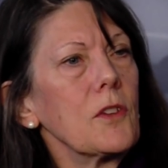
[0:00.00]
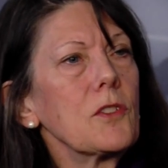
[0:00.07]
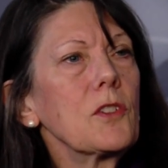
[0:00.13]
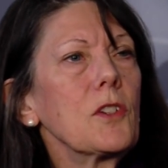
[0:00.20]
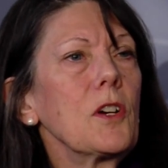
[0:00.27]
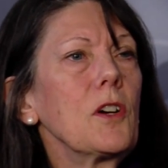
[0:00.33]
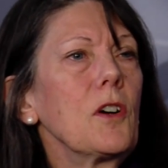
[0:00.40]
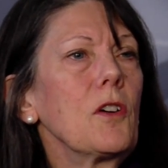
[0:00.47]

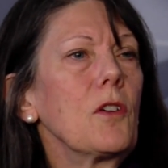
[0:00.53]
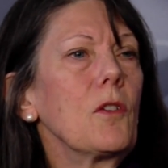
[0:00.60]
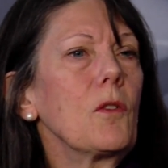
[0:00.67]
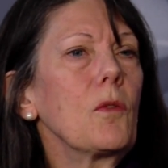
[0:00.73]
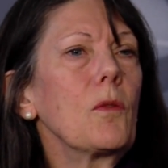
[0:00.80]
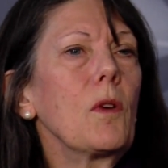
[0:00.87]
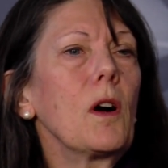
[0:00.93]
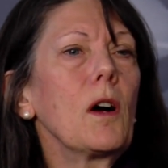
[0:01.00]

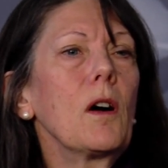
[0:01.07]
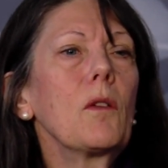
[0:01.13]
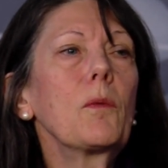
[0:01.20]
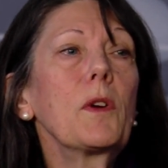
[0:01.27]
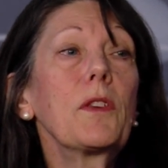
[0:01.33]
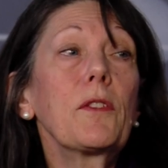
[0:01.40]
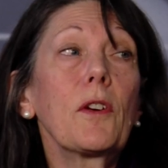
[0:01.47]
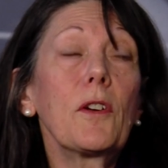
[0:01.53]
So uh,
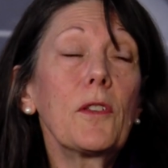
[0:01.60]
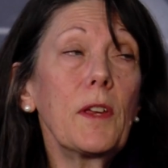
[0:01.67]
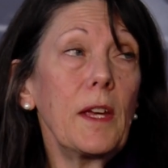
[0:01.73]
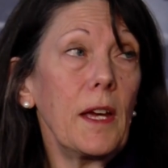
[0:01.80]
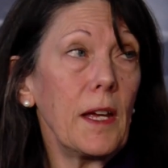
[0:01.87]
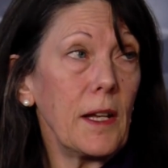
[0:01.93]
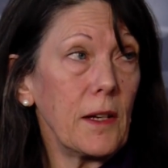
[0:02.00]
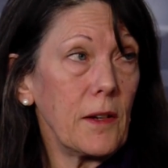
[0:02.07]
we saw
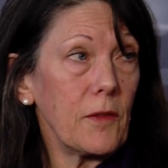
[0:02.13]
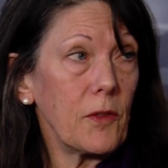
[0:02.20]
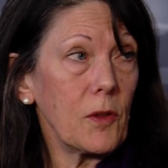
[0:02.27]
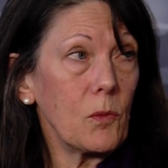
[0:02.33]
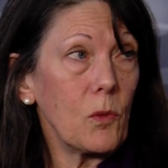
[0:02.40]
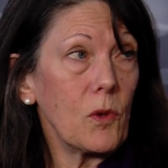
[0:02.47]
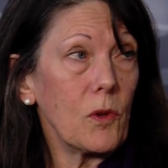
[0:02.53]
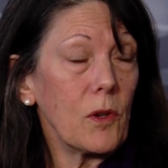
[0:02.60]
the end of
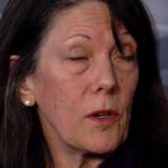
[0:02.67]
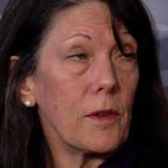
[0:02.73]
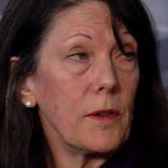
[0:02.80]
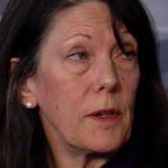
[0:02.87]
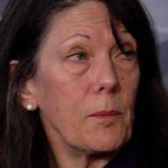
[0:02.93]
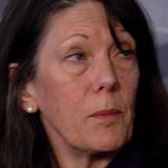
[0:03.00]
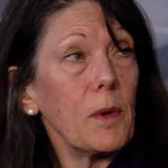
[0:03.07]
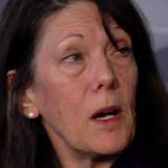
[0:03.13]
the
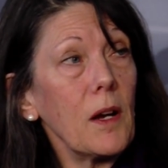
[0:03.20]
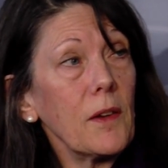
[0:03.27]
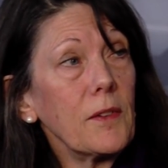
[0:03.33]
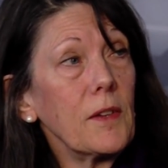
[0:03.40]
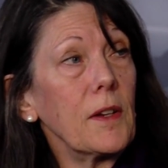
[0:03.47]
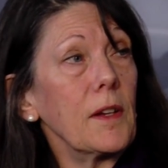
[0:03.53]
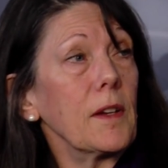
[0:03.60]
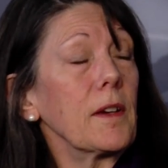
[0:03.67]
war in
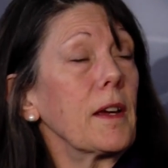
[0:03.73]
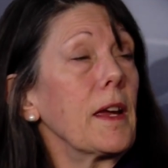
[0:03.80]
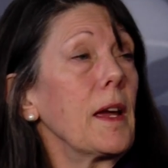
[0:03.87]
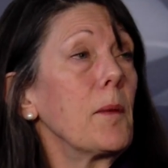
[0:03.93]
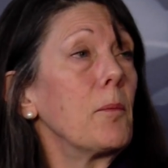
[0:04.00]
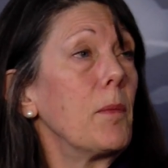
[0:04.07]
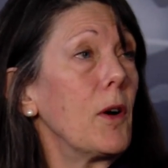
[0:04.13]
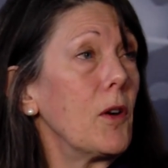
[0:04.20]
Bosnia,
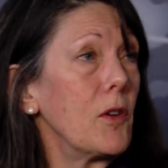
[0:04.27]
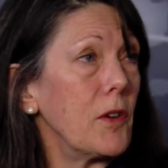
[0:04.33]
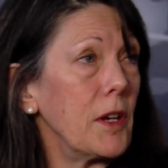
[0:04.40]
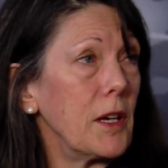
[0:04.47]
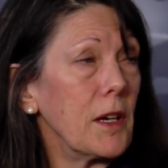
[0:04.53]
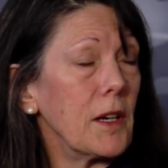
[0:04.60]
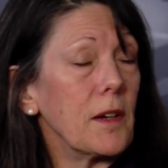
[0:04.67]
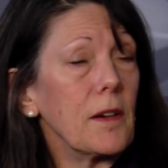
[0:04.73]

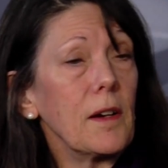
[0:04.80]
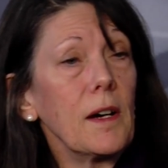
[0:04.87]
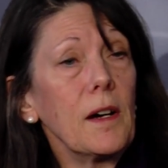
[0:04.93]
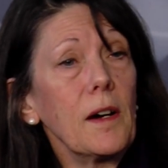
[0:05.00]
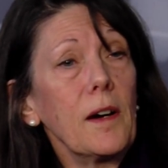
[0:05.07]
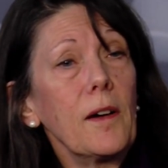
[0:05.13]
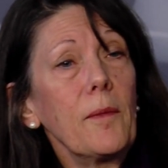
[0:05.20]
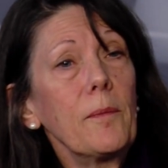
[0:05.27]
Cambodia,
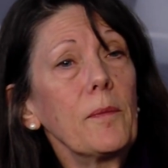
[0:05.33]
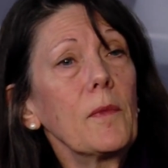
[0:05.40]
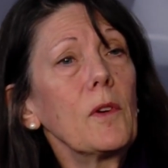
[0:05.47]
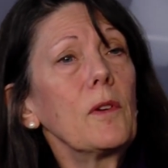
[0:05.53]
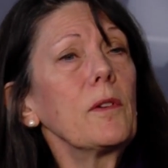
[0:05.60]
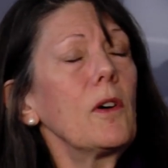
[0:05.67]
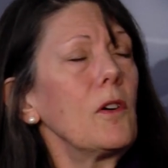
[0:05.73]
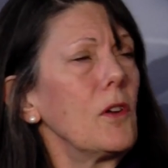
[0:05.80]
um,
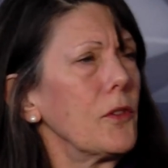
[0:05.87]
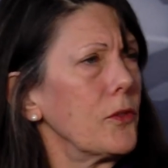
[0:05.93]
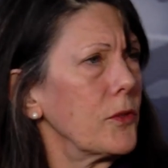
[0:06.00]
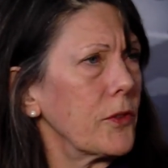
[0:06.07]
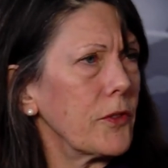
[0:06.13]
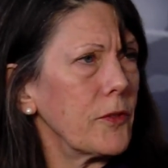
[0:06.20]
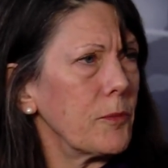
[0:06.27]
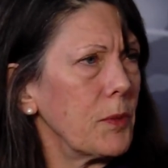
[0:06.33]
all
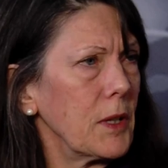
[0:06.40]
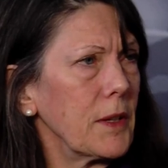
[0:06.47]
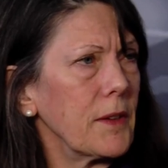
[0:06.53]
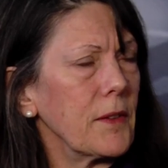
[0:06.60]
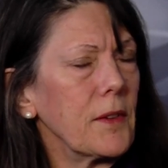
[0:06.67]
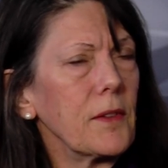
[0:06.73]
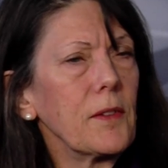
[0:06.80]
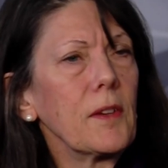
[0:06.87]
sorts of
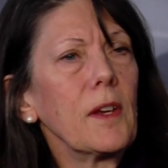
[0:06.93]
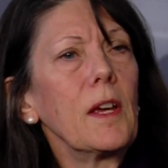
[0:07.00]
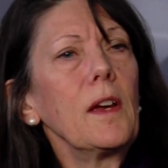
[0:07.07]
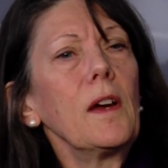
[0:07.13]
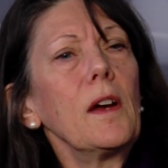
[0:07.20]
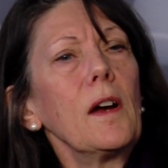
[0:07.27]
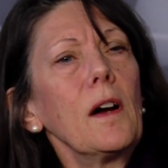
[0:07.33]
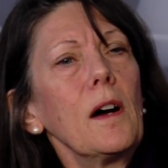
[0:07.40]
places.
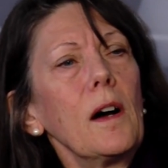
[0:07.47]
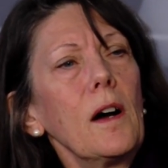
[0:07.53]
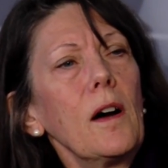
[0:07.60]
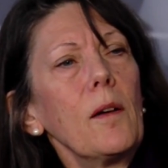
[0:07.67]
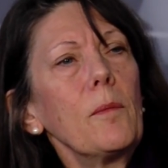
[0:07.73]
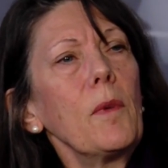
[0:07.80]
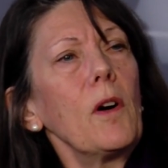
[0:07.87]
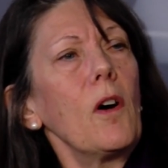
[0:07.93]

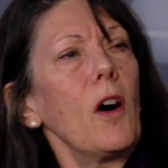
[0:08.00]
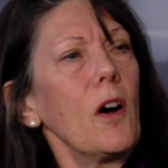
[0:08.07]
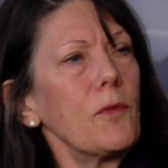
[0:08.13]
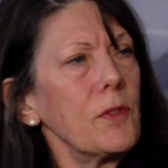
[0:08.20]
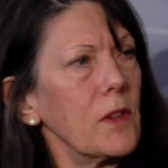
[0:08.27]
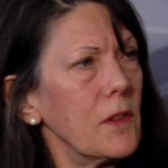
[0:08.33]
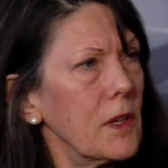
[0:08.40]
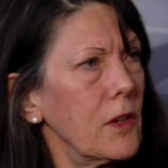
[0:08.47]
Um,
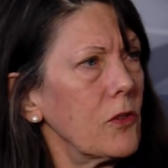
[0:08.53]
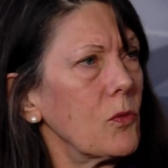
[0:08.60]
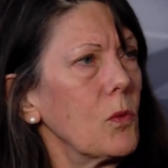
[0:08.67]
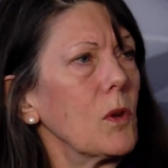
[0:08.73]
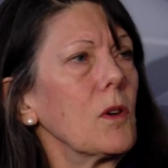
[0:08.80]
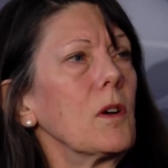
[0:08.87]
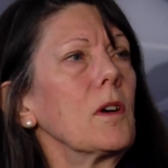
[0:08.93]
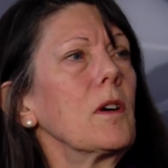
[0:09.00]
often these
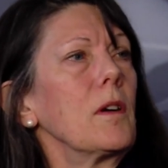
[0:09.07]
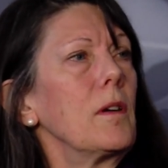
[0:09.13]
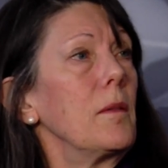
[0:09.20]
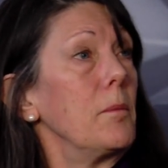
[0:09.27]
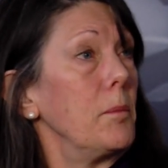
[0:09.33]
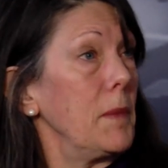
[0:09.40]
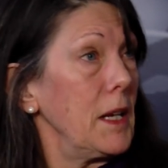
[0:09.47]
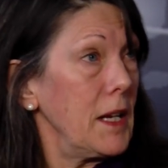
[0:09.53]
were
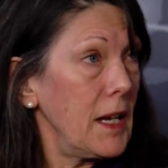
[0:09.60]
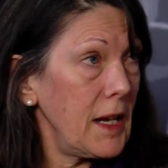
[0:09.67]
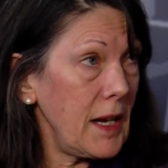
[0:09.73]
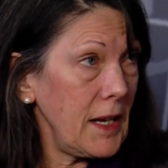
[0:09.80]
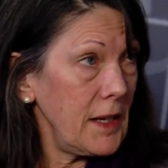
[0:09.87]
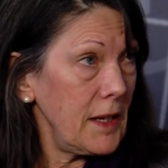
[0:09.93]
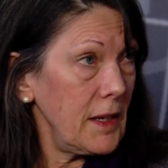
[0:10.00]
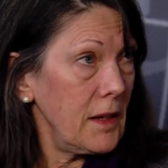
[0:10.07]

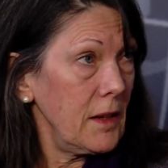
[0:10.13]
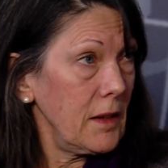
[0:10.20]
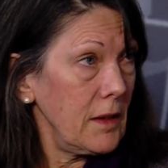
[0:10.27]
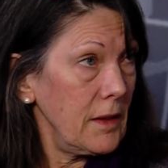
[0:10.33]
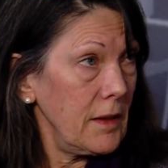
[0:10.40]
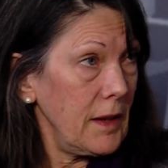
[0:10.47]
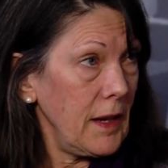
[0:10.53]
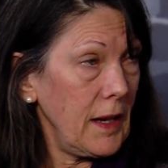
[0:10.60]
mediated
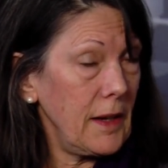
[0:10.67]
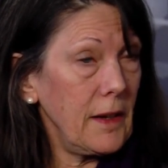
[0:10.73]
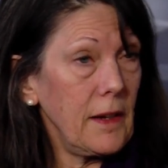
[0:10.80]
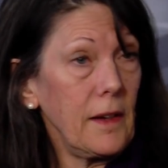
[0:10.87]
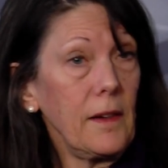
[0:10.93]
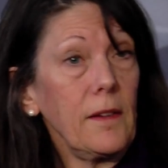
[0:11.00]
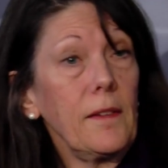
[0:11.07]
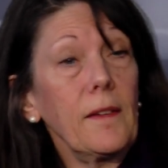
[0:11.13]

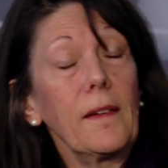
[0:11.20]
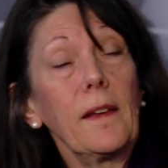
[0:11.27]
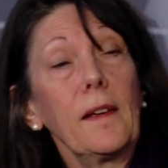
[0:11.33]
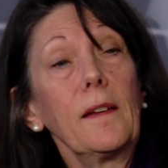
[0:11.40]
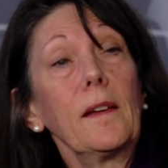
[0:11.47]
endings,